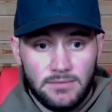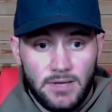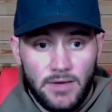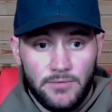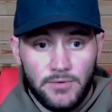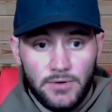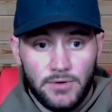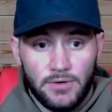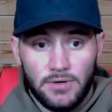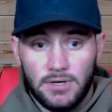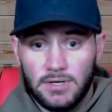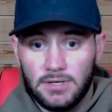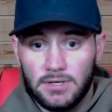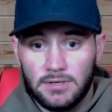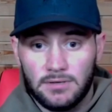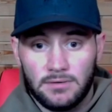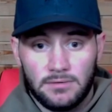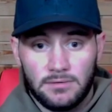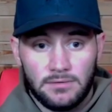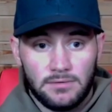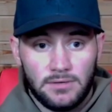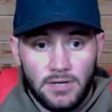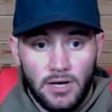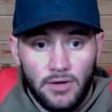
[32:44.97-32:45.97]
if you're
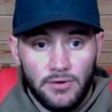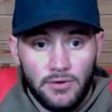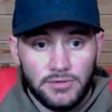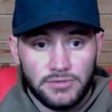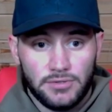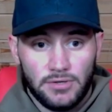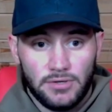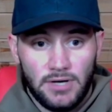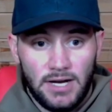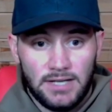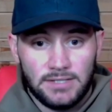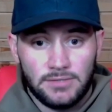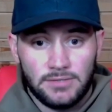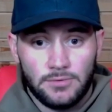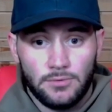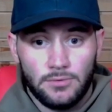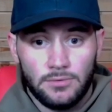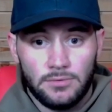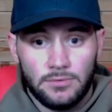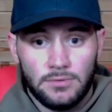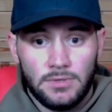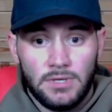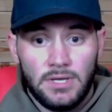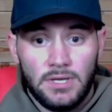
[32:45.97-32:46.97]
in college or high
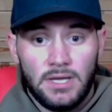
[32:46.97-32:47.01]
school,